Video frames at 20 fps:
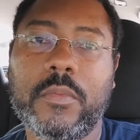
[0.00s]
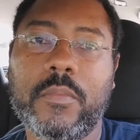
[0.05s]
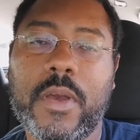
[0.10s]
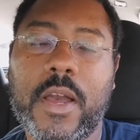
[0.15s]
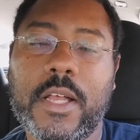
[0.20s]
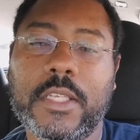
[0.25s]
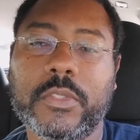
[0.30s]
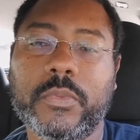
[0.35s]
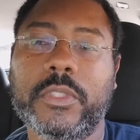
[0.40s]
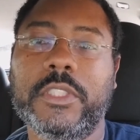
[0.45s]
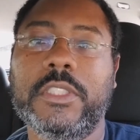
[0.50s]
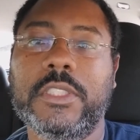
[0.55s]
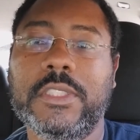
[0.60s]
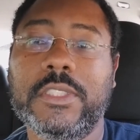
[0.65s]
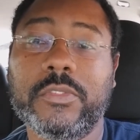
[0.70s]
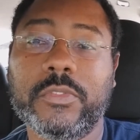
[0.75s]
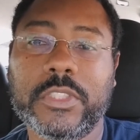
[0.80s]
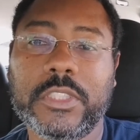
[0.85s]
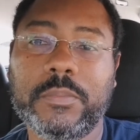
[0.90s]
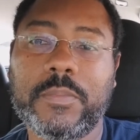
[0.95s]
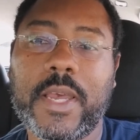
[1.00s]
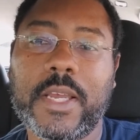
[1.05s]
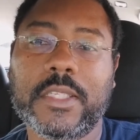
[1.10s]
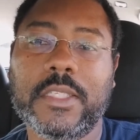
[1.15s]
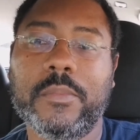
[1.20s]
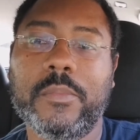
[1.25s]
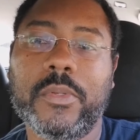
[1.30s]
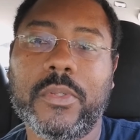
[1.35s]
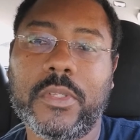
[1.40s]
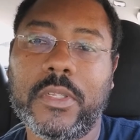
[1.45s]
miles, which is
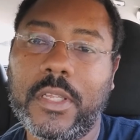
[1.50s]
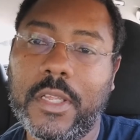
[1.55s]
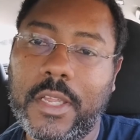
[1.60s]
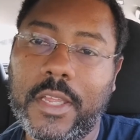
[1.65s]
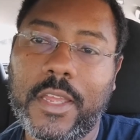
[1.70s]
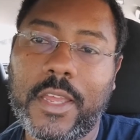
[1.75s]
respectable,